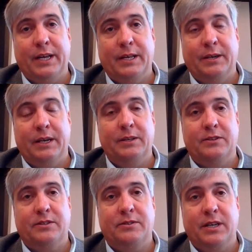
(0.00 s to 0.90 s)

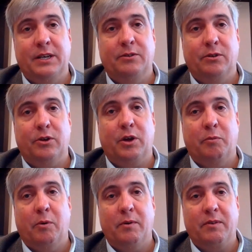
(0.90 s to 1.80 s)
and look at
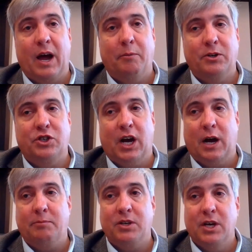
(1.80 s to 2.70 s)
what we've got with
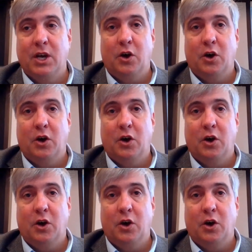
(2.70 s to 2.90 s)
jobs.